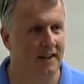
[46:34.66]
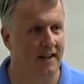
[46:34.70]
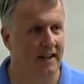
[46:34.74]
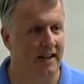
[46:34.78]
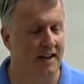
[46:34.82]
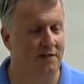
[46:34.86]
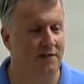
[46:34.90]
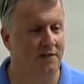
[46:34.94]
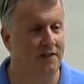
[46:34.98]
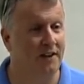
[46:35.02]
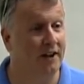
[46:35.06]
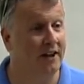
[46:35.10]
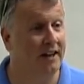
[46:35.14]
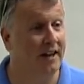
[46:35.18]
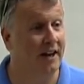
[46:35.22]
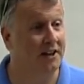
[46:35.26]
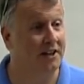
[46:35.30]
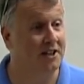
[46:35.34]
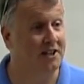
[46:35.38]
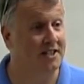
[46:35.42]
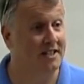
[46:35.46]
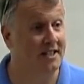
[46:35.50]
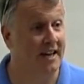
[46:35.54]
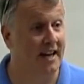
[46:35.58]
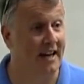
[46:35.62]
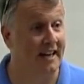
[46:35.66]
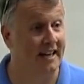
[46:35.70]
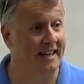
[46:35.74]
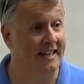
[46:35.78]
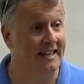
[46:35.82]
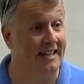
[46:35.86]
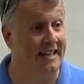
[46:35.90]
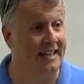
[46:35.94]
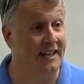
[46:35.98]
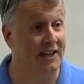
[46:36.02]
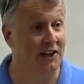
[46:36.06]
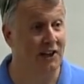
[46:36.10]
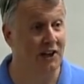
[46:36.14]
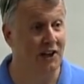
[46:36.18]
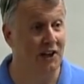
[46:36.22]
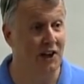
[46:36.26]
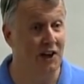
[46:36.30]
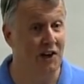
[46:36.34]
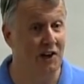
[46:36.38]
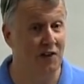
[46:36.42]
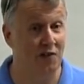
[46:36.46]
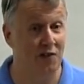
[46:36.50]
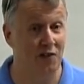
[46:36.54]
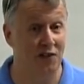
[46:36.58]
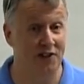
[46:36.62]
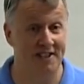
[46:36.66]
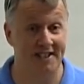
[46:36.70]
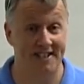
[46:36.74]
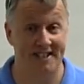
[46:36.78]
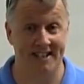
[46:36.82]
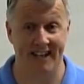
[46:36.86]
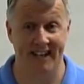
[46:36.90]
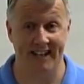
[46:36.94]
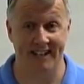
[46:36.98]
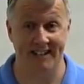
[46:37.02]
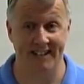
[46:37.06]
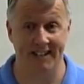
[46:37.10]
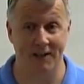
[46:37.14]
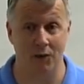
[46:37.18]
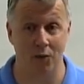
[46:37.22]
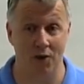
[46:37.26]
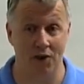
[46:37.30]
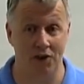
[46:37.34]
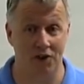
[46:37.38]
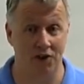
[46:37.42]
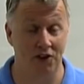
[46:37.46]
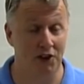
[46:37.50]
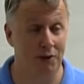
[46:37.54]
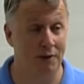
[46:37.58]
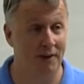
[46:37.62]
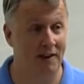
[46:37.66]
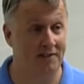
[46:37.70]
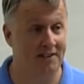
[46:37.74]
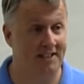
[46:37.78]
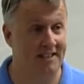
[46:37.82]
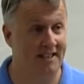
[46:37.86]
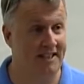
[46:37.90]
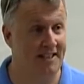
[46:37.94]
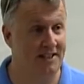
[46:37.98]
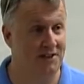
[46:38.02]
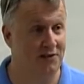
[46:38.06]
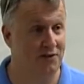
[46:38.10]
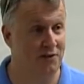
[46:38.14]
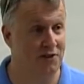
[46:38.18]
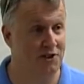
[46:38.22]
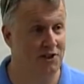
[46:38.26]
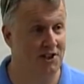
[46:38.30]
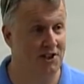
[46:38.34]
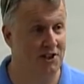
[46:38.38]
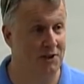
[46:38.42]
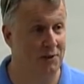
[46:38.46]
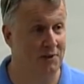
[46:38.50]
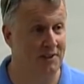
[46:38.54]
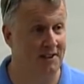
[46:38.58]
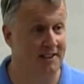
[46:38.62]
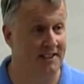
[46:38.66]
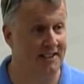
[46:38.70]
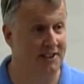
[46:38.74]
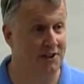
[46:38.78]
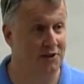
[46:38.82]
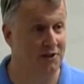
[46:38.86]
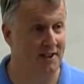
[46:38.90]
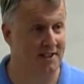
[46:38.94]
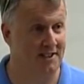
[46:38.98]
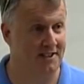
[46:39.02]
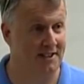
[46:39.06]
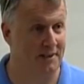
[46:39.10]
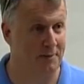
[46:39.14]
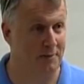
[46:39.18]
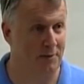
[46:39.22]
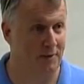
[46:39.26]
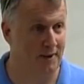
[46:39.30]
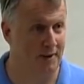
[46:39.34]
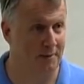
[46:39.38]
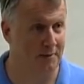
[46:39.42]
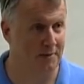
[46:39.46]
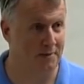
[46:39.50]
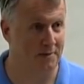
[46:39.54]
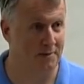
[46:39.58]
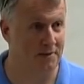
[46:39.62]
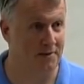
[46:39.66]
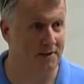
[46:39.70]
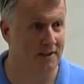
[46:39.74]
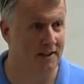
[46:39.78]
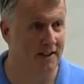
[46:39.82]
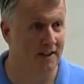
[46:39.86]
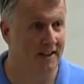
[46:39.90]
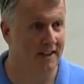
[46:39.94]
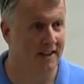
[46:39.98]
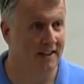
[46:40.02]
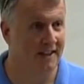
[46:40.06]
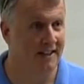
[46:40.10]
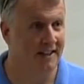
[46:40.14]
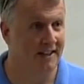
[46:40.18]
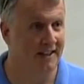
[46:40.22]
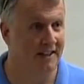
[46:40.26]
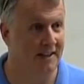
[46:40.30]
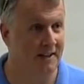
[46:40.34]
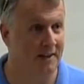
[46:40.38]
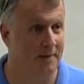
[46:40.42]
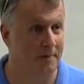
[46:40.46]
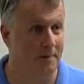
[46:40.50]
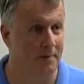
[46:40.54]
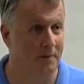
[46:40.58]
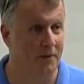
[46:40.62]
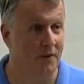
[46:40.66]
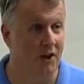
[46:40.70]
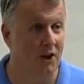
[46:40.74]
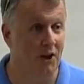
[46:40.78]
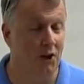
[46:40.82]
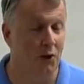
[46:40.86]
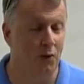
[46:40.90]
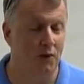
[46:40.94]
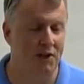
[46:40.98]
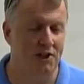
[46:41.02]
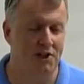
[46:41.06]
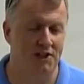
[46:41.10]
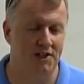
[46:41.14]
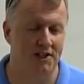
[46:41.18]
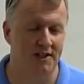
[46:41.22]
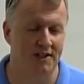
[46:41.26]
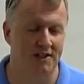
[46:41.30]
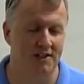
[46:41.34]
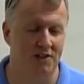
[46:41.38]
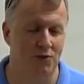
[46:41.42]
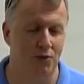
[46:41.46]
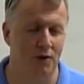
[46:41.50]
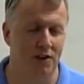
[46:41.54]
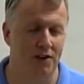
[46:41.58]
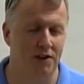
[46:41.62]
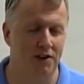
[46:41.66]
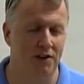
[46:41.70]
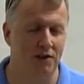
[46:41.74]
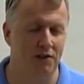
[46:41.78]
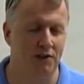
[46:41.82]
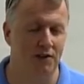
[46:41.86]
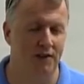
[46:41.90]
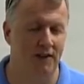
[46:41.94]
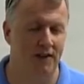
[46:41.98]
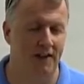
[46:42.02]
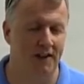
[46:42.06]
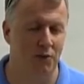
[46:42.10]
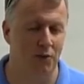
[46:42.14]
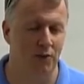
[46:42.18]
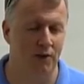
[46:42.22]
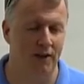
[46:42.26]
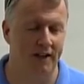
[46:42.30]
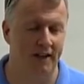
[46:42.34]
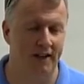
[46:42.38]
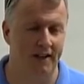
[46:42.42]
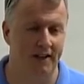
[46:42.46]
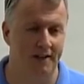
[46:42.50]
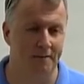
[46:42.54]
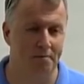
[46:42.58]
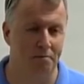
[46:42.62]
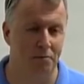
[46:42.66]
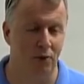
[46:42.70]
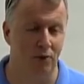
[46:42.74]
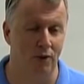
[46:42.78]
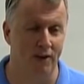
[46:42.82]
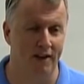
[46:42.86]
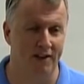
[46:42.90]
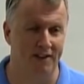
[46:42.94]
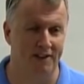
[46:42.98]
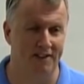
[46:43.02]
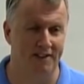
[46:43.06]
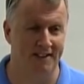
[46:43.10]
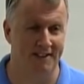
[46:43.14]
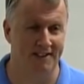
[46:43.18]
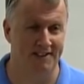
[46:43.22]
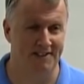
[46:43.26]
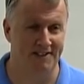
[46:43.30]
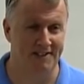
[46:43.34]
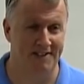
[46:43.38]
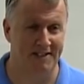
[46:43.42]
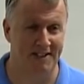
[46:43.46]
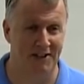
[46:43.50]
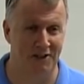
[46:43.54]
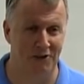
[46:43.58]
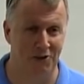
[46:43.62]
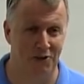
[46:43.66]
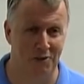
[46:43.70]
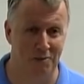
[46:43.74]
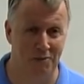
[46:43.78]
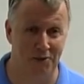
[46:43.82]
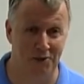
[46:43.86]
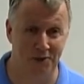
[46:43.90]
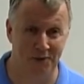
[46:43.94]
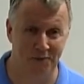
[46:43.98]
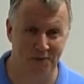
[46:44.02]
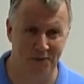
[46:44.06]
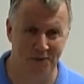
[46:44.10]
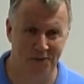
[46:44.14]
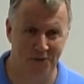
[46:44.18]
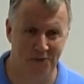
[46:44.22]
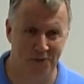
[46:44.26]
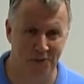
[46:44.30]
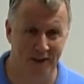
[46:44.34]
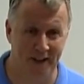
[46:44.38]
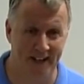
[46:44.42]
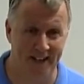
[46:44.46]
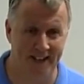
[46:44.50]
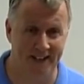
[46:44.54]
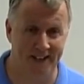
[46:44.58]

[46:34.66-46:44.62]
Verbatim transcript: I figured out a technique for detecting whether you have a taste for genuinely interesting problems, um, which is whether you find working on boring things intolerable, right?